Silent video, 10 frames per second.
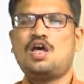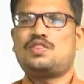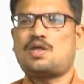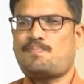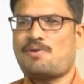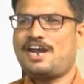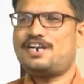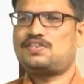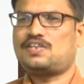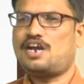the poet
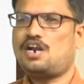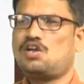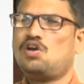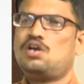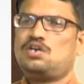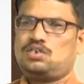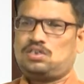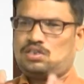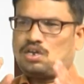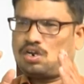said
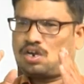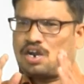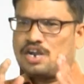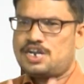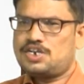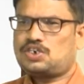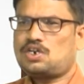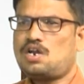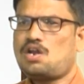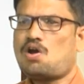the
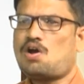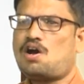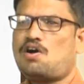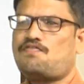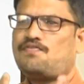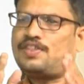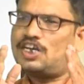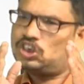condition of the